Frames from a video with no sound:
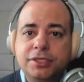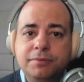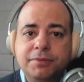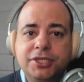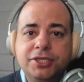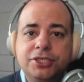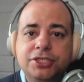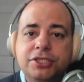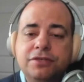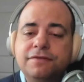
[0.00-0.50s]

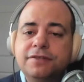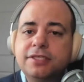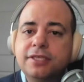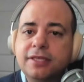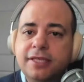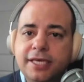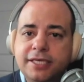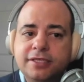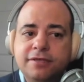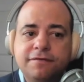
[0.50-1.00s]
because you've
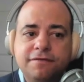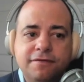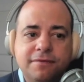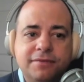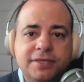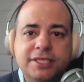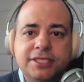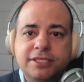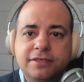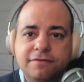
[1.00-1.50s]
selected from
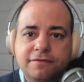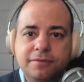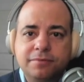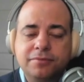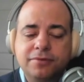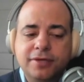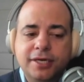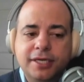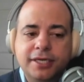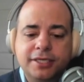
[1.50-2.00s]
these different
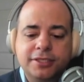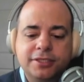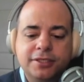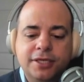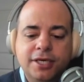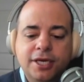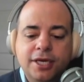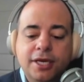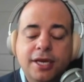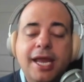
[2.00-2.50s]
products.
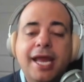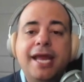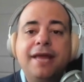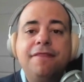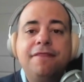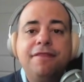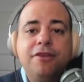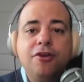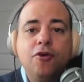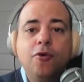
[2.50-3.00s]

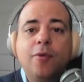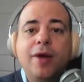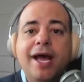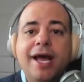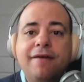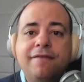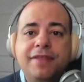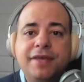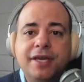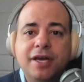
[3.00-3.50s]
And you'll
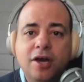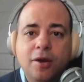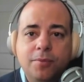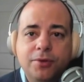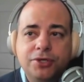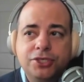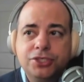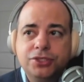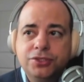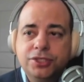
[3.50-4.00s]
have the
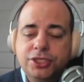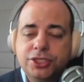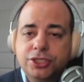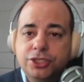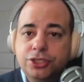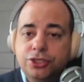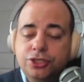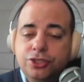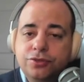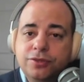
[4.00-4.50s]
opportunity
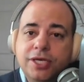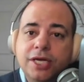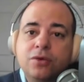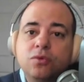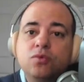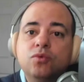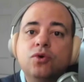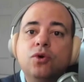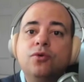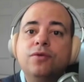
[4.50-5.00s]
to do that
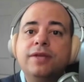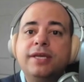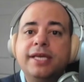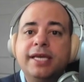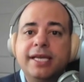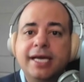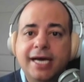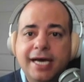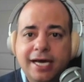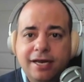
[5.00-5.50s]
rolling
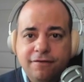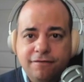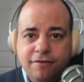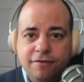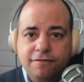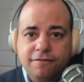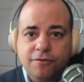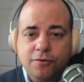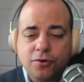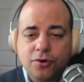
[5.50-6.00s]
it out of
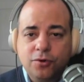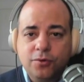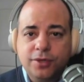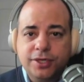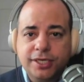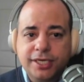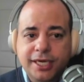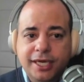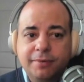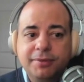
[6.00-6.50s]
the
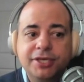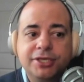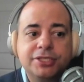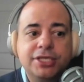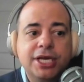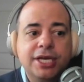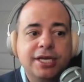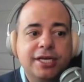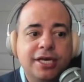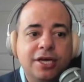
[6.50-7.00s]
401k because
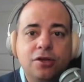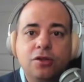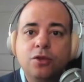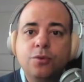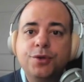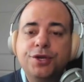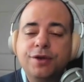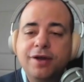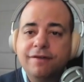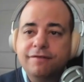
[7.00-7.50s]
not only
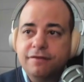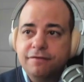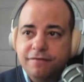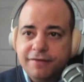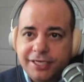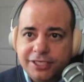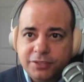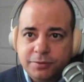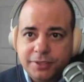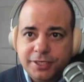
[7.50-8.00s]
will you have
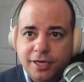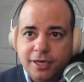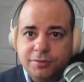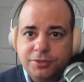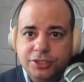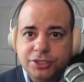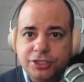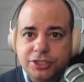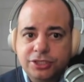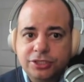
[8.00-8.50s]
investment
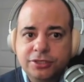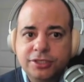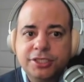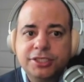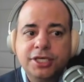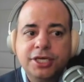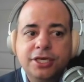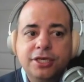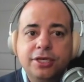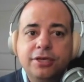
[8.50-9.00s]
options increase,
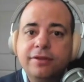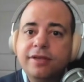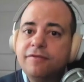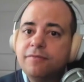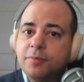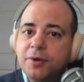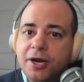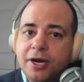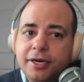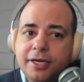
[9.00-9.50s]
you'll
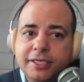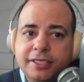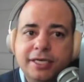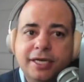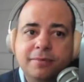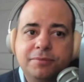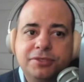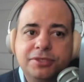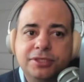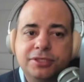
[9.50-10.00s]
have product
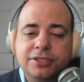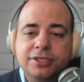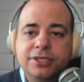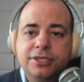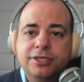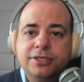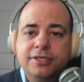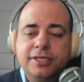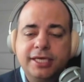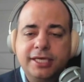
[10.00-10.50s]
options
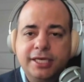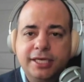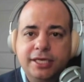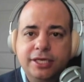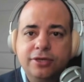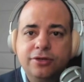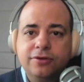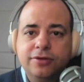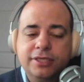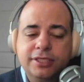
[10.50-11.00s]
that can
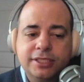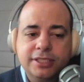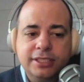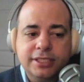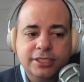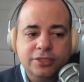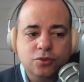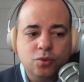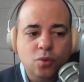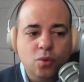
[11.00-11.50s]
increase
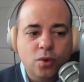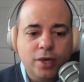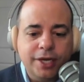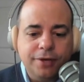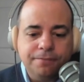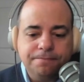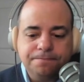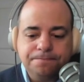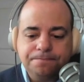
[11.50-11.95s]
as well.